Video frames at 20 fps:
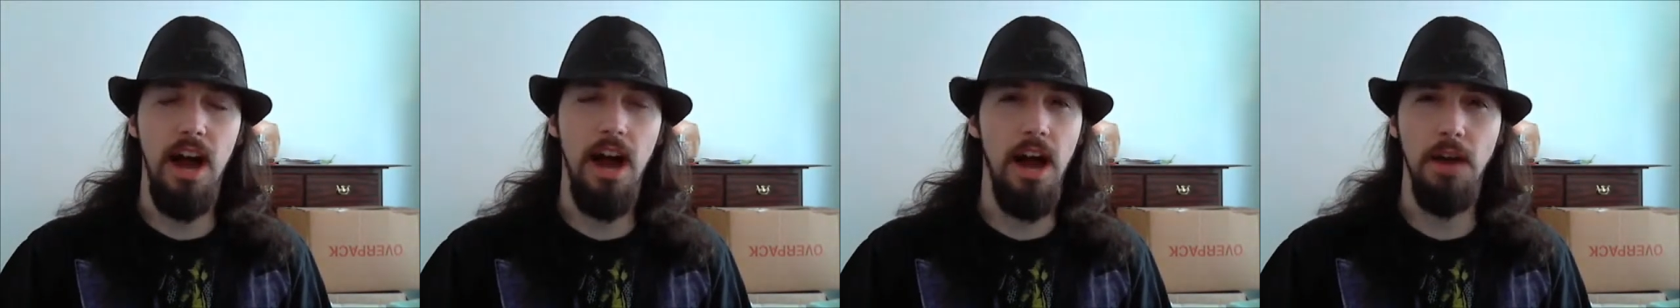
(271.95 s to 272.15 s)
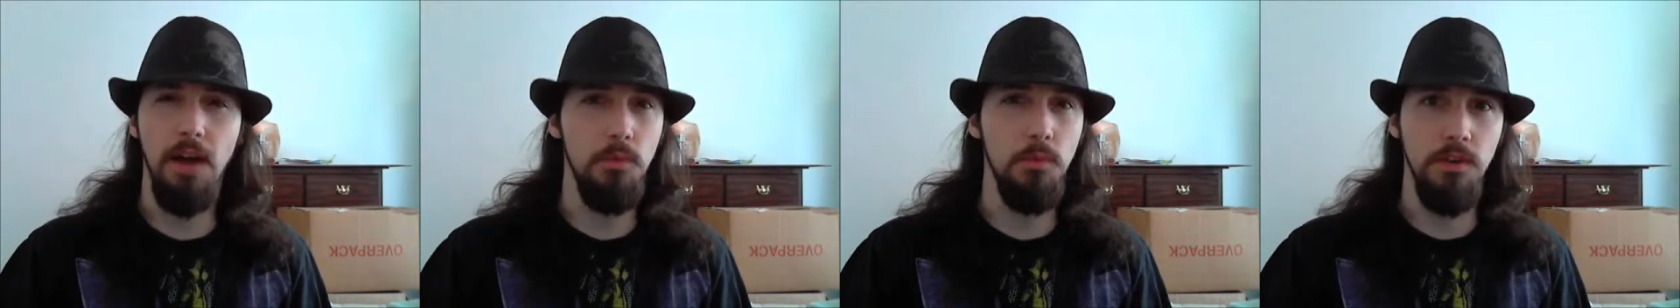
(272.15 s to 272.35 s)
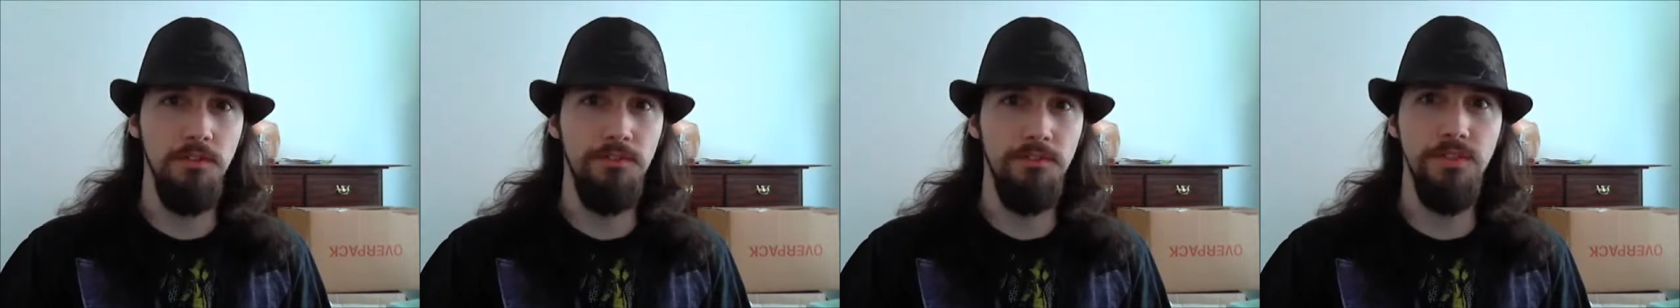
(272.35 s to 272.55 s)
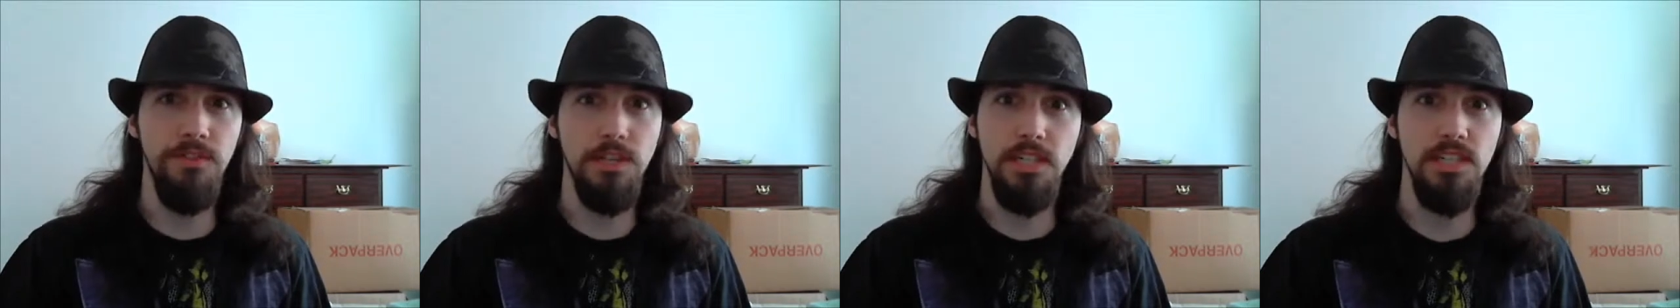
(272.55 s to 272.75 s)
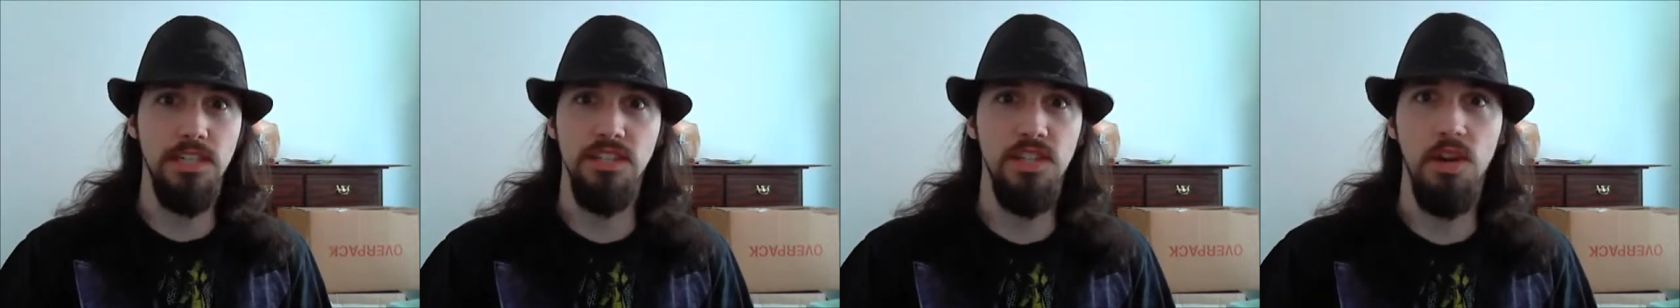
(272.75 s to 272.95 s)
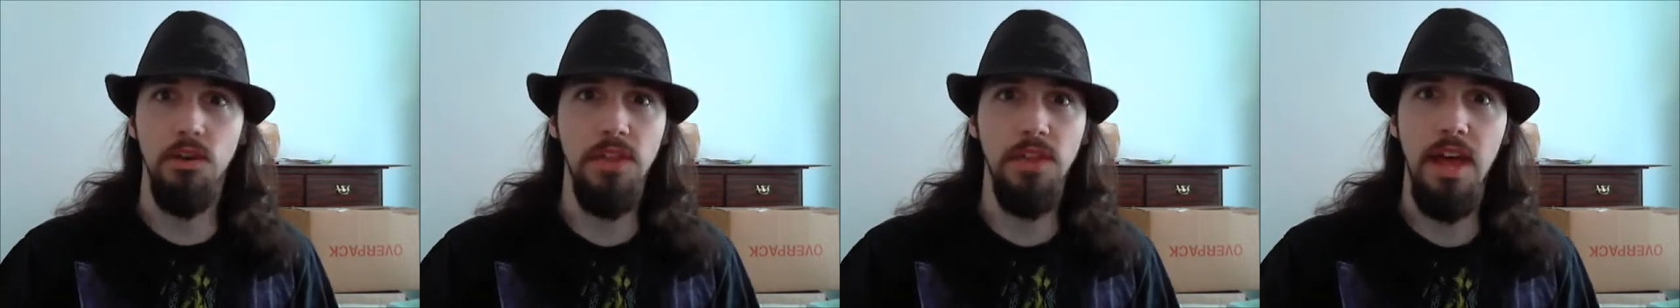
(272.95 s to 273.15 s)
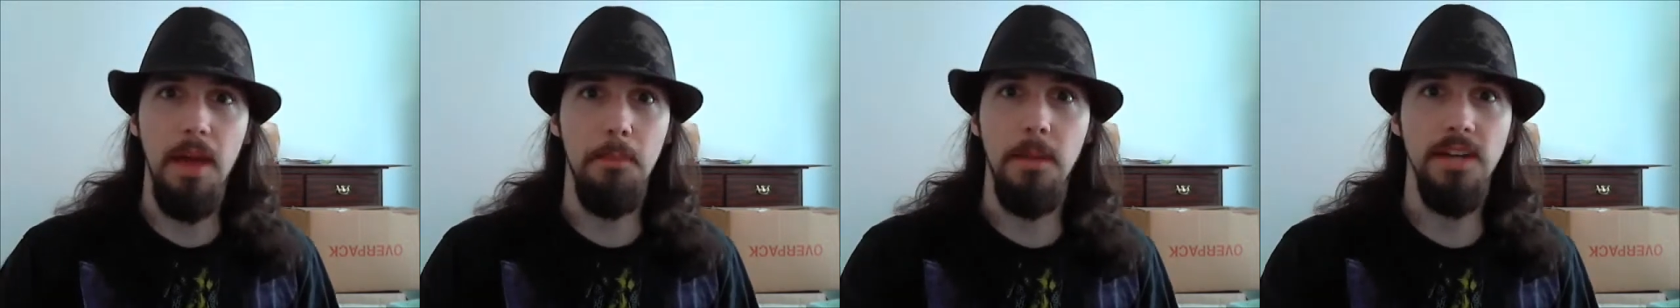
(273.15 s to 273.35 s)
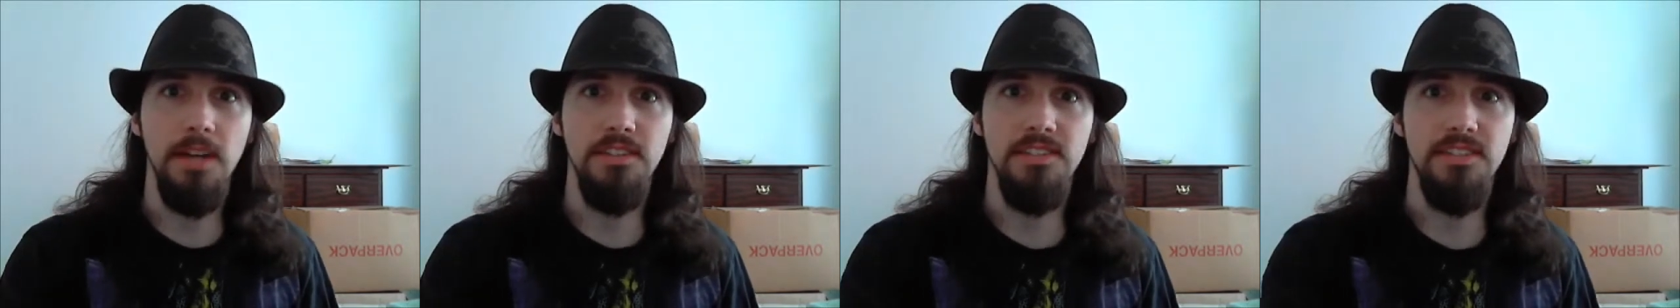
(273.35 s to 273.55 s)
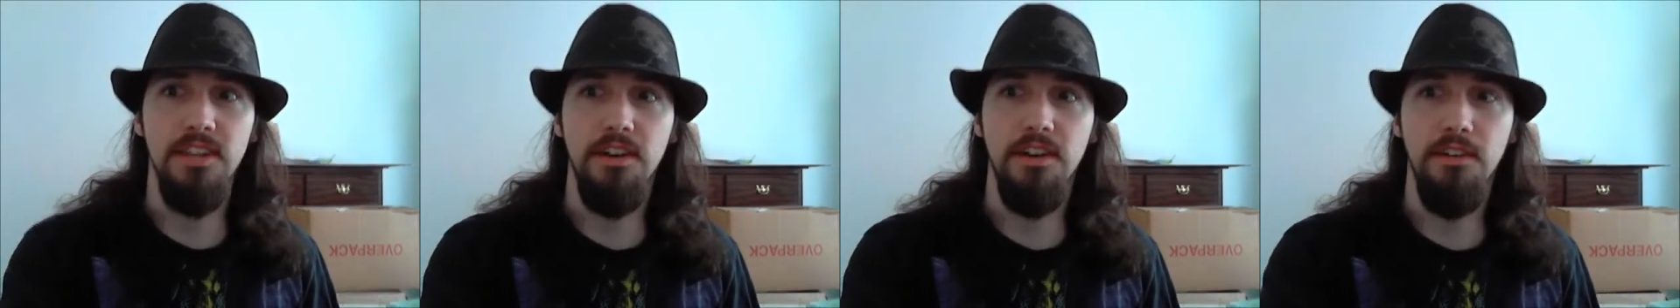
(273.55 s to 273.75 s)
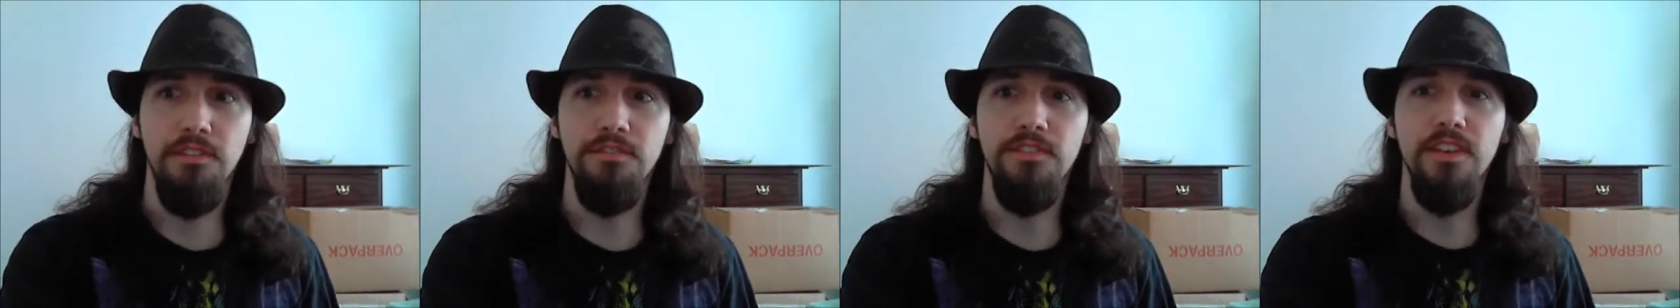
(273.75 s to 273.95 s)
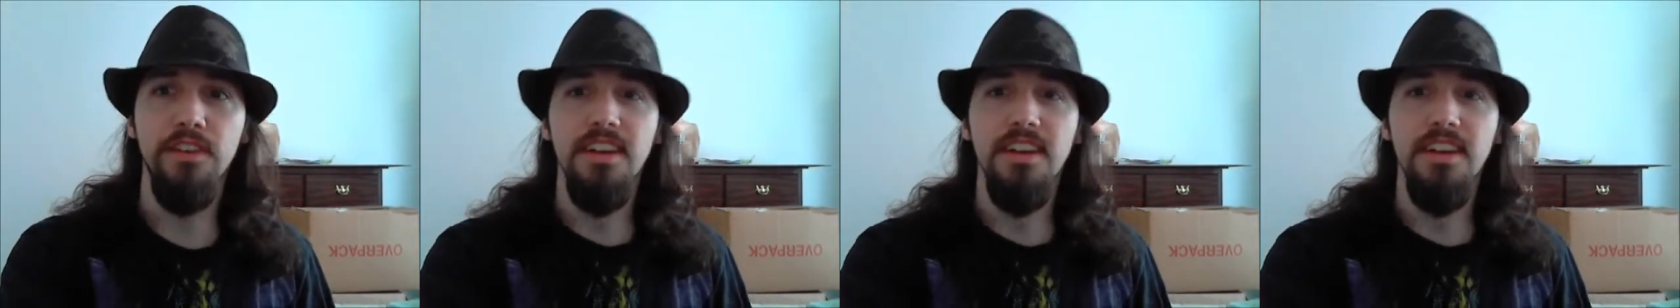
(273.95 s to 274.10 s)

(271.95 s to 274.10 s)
I want to fucking know that myself.